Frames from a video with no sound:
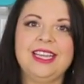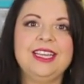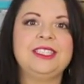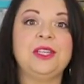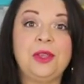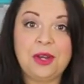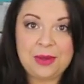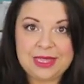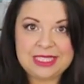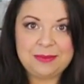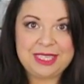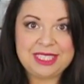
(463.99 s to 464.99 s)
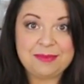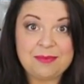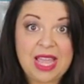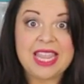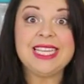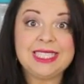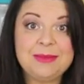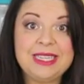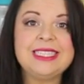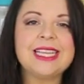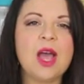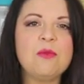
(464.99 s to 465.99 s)
So you know what this means? This
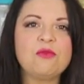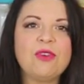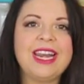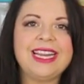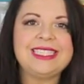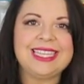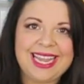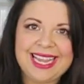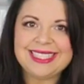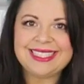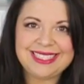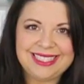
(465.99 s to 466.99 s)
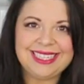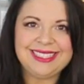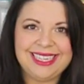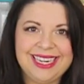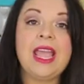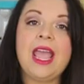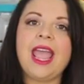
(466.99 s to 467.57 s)
means I'm ready to get stitching.